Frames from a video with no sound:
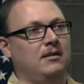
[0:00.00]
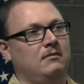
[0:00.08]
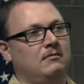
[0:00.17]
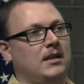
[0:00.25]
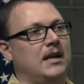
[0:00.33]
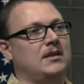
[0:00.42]

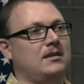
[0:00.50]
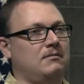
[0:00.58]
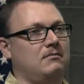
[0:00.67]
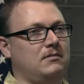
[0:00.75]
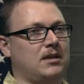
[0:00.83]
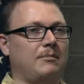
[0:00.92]
That's
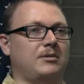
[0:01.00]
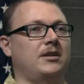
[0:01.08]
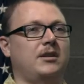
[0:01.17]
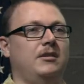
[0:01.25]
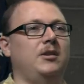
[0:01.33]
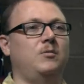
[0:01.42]

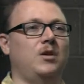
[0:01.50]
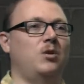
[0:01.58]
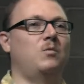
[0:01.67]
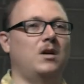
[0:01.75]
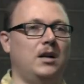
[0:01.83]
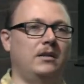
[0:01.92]
cybersecurity
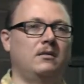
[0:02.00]
101.